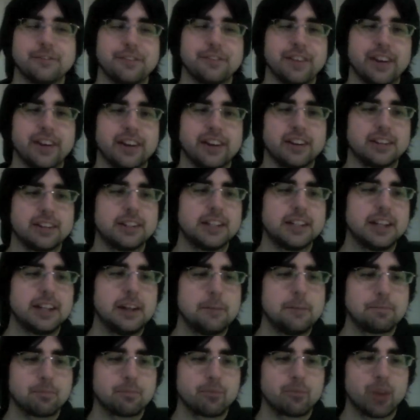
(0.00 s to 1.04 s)

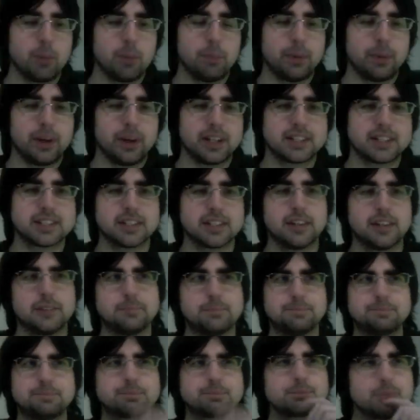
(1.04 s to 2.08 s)
But
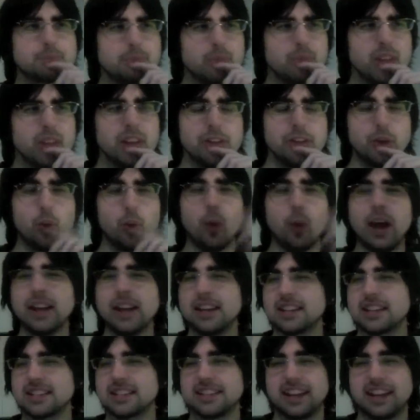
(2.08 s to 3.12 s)
the
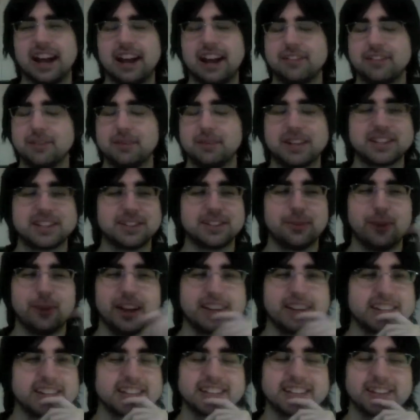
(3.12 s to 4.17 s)
wetness thing, I have to mention the
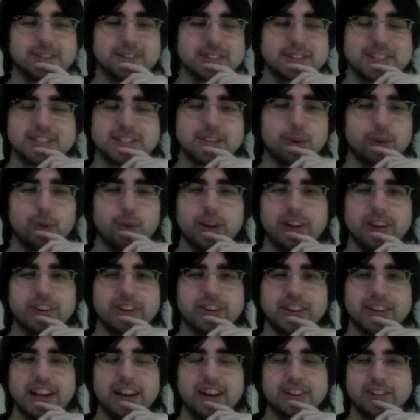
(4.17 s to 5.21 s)
wetness thing, which is so weird.
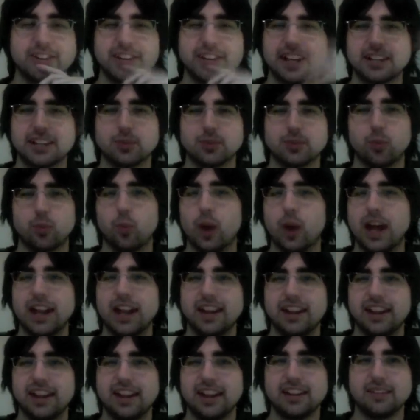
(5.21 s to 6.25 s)
Your character gets wet,
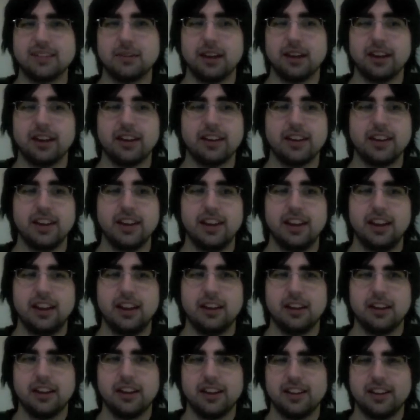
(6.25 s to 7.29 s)
and
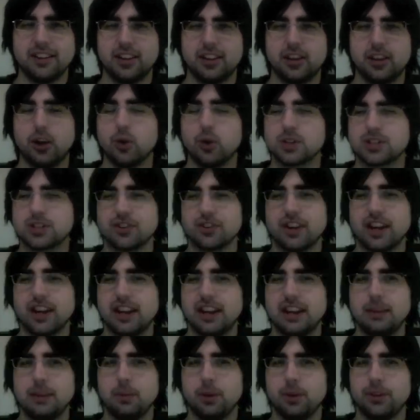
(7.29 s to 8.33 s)
the ghosts are
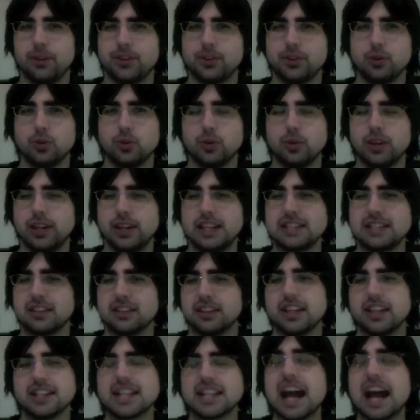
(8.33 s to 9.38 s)
able to
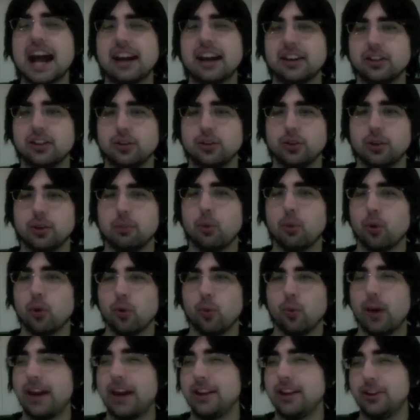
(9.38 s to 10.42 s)
easily attack you the more
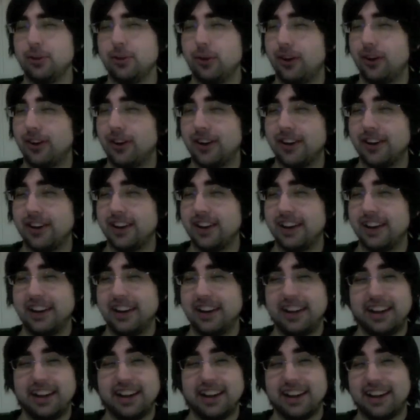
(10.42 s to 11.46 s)
wet you are.
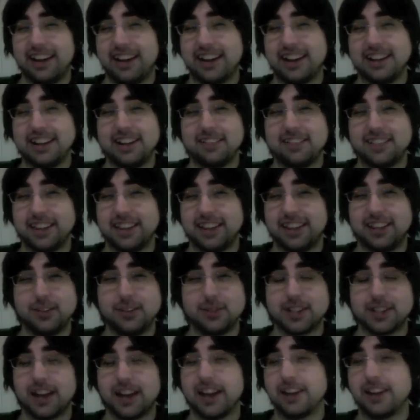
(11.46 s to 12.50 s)
And you have to like
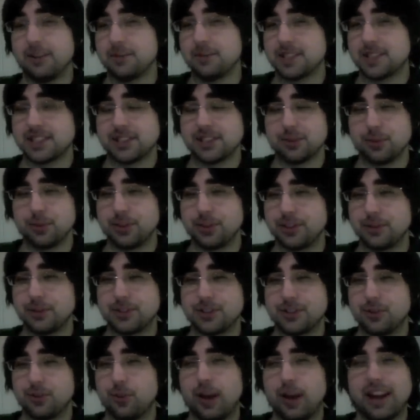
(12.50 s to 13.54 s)
use items to
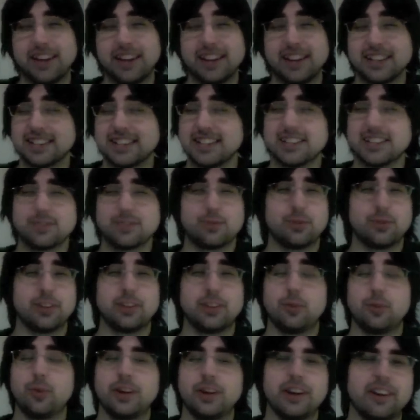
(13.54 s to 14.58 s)
reduce your wetness. It's
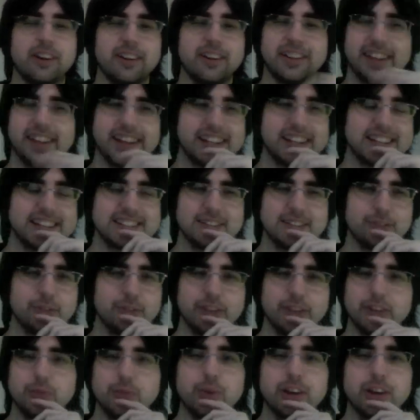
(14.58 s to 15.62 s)
really weird. Like, it's a
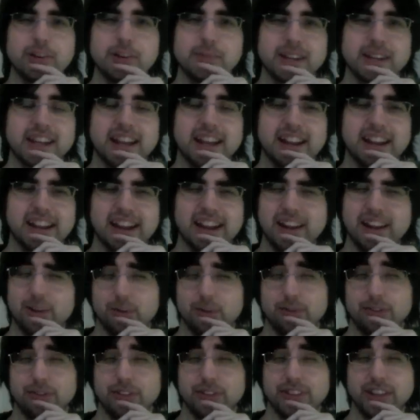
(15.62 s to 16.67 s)
really weird mechanic. I
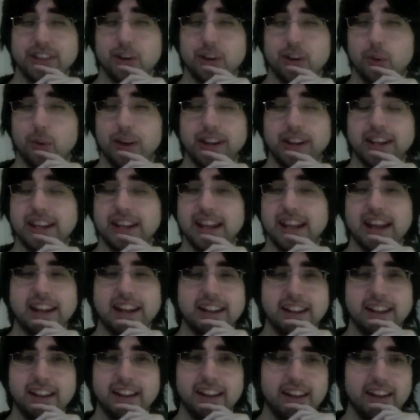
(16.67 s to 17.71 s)
don't really quite get
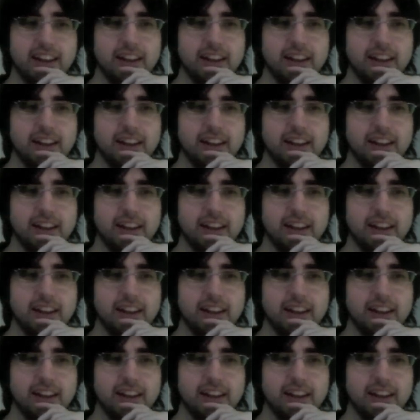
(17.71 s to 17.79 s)
it.